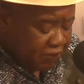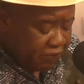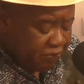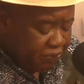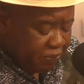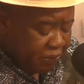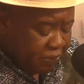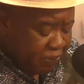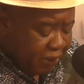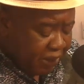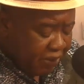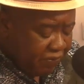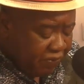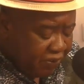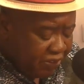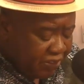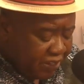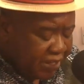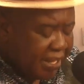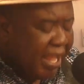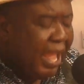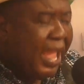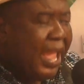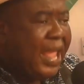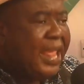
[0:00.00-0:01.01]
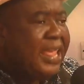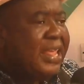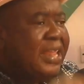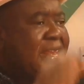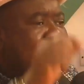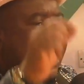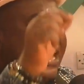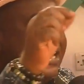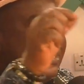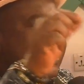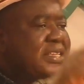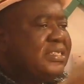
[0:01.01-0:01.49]
And in
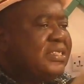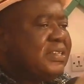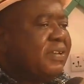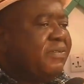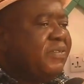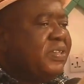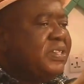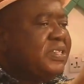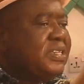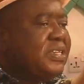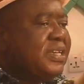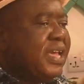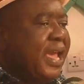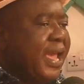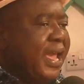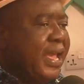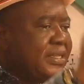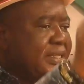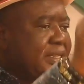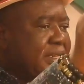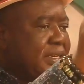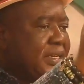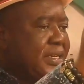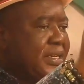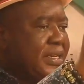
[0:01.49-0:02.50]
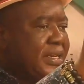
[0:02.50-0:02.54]
1978,